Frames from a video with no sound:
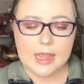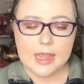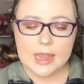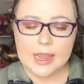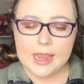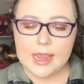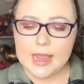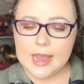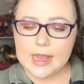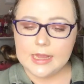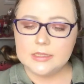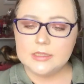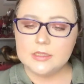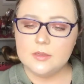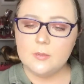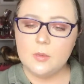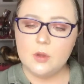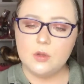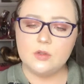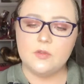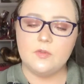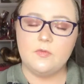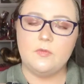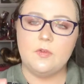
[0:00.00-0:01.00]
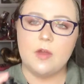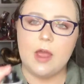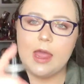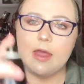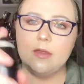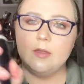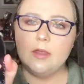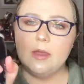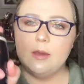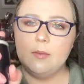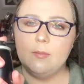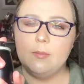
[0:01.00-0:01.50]
it has the most
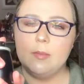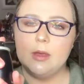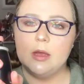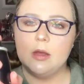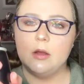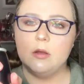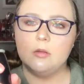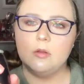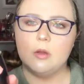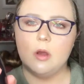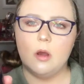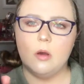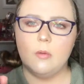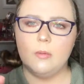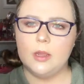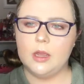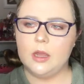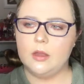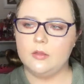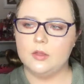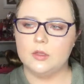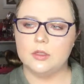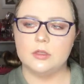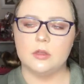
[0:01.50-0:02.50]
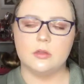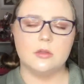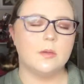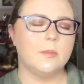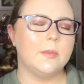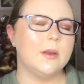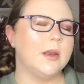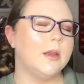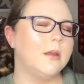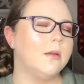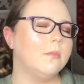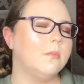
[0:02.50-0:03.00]
finely milled, oh my god, there's still
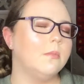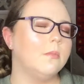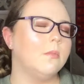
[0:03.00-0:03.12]
some in it.